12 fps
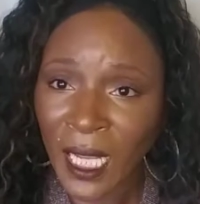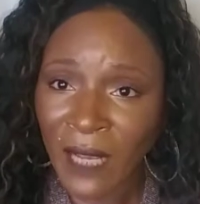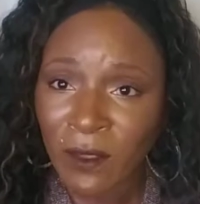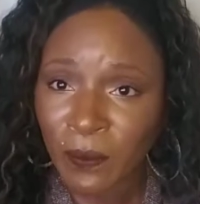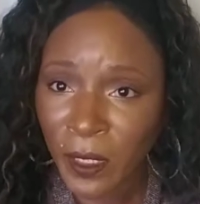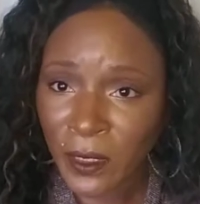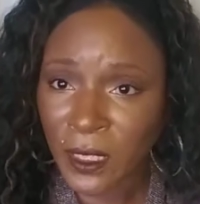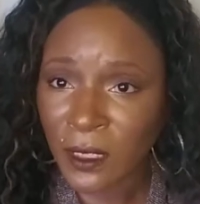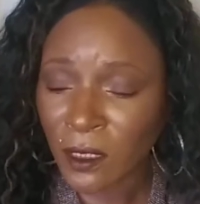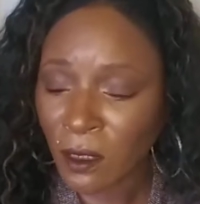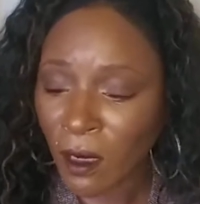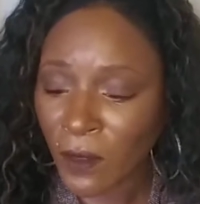haven't
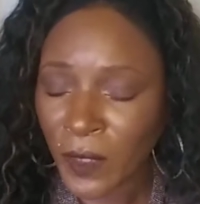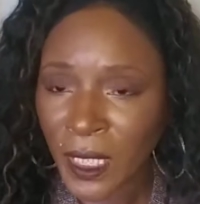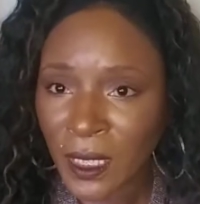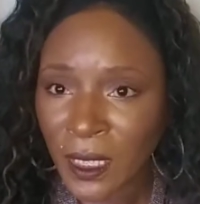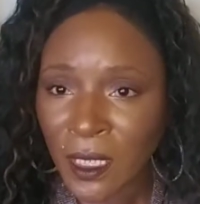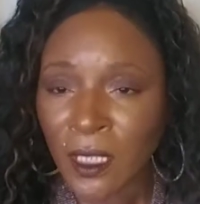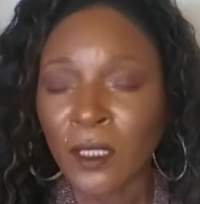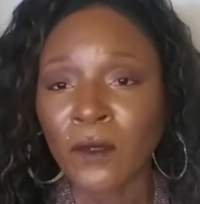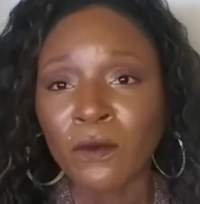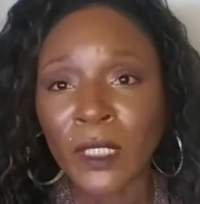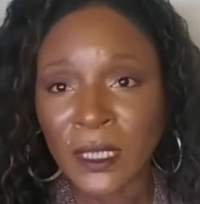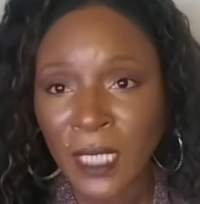purchased it already,
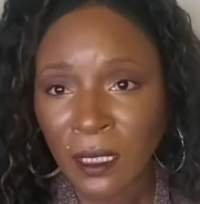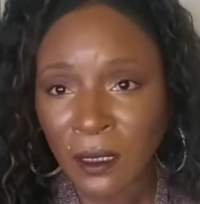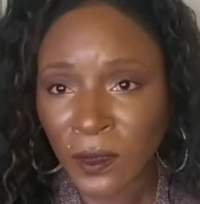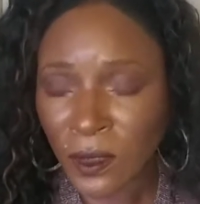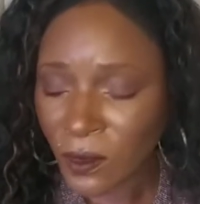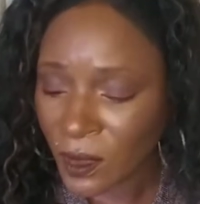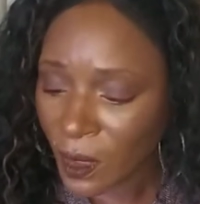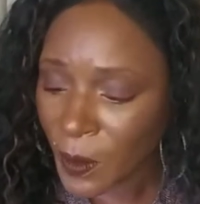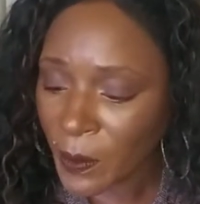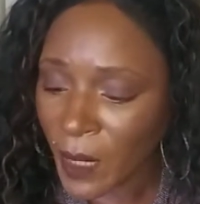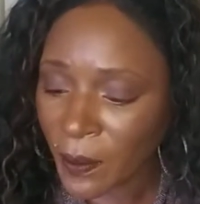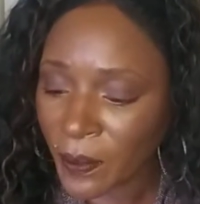once I go through some
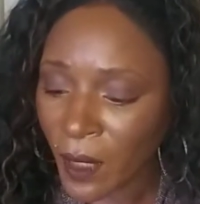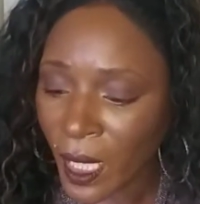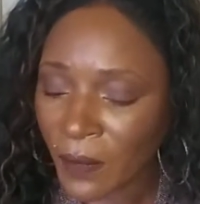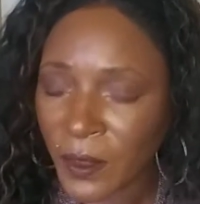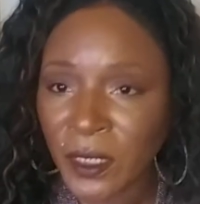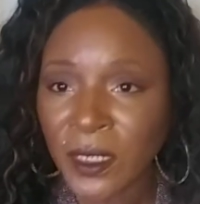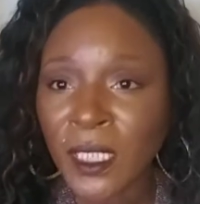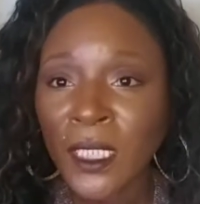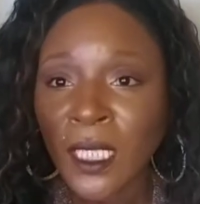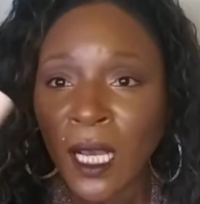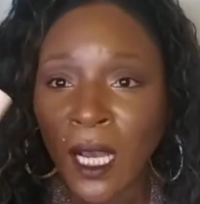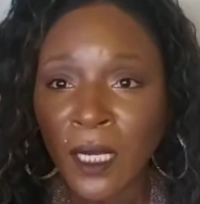of my primers,
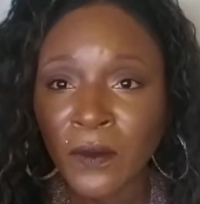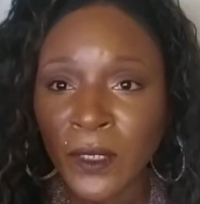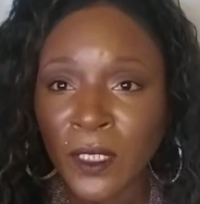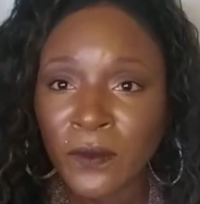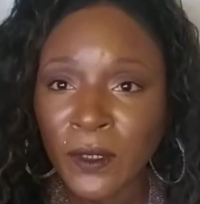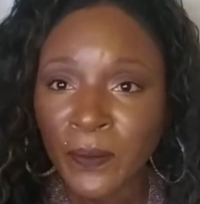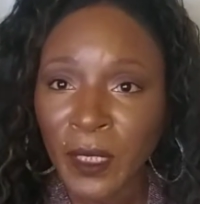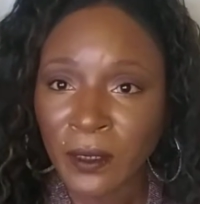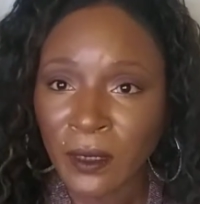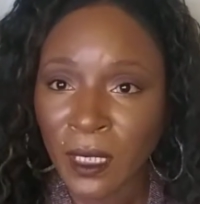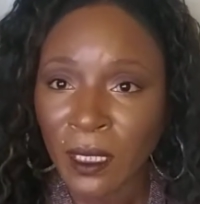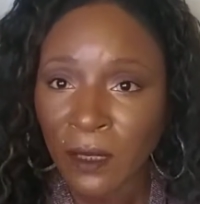I will
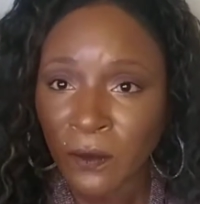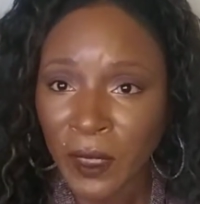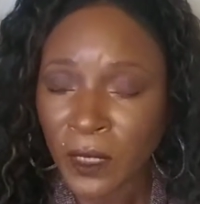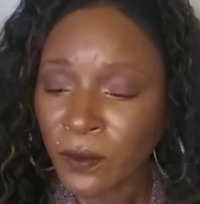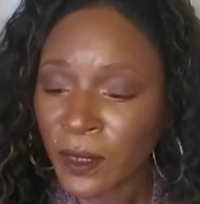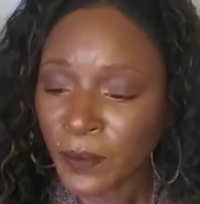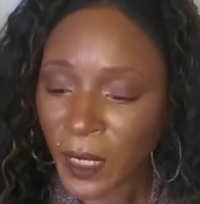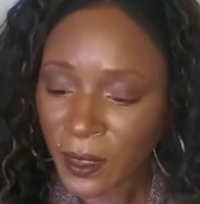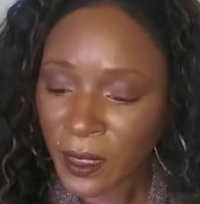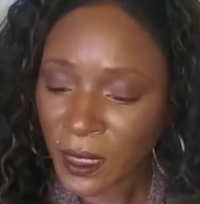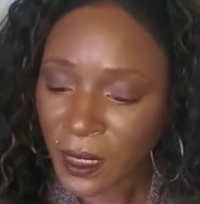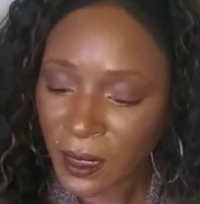repur I will
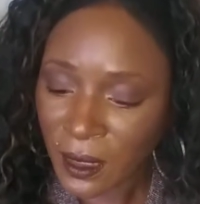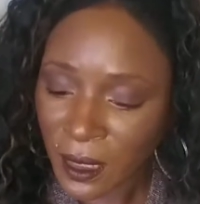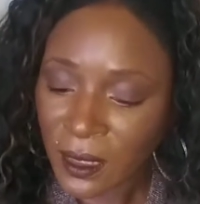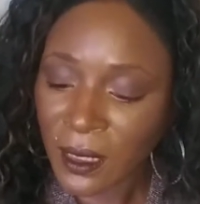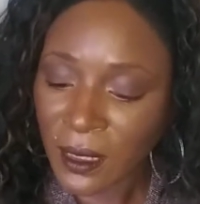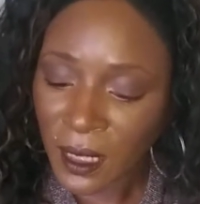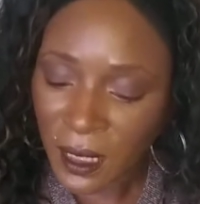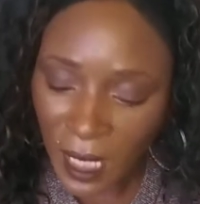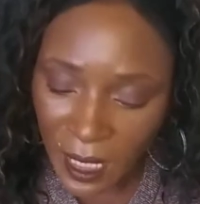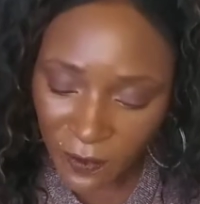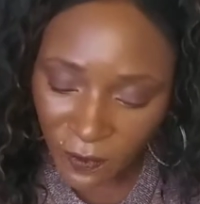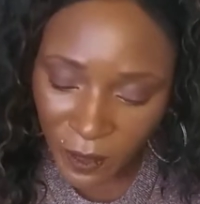repurchase. This is a
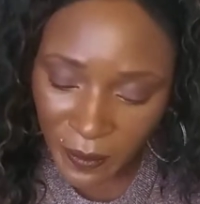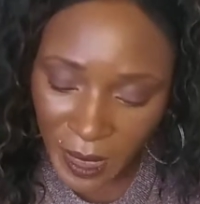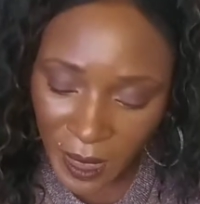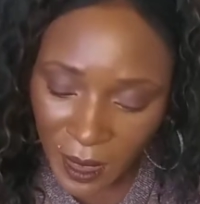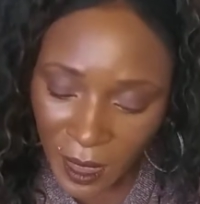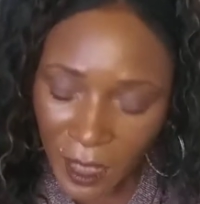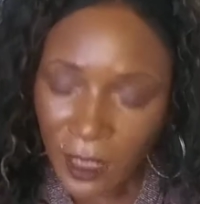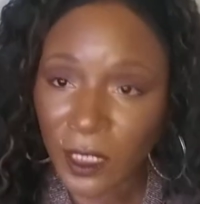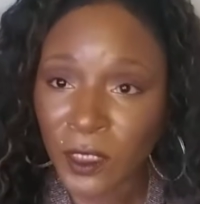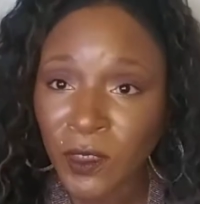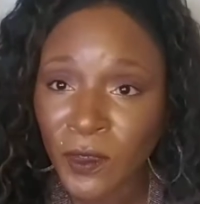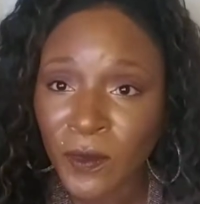yay for me,
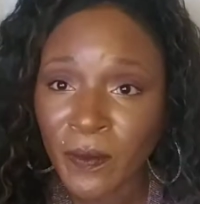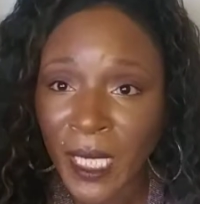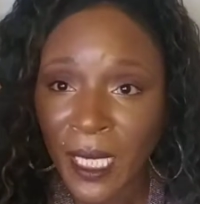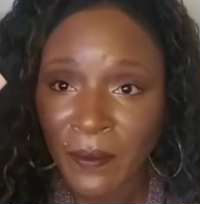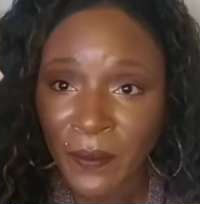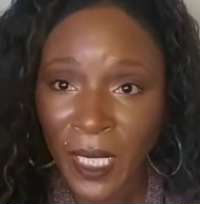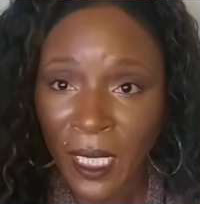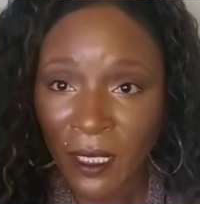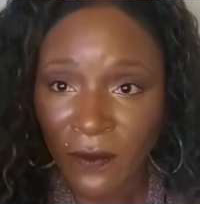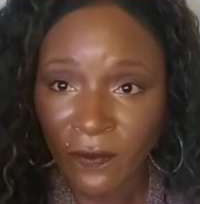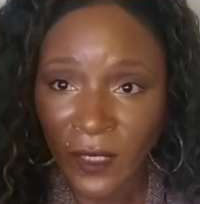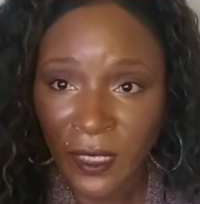the True Matte
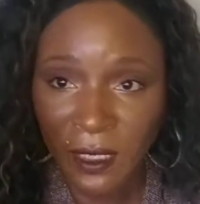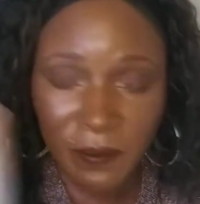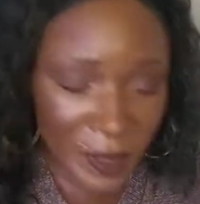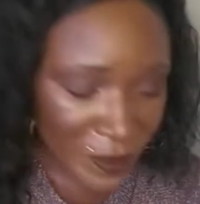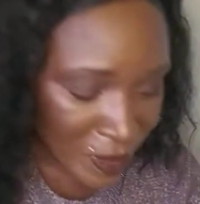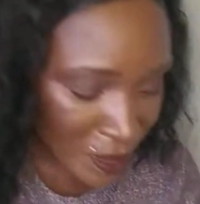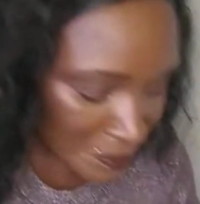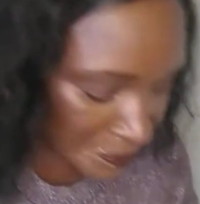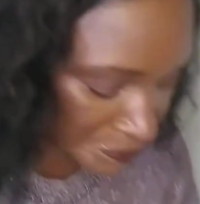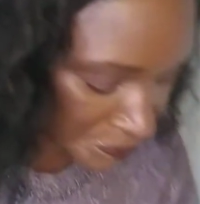by Fenty Beauty.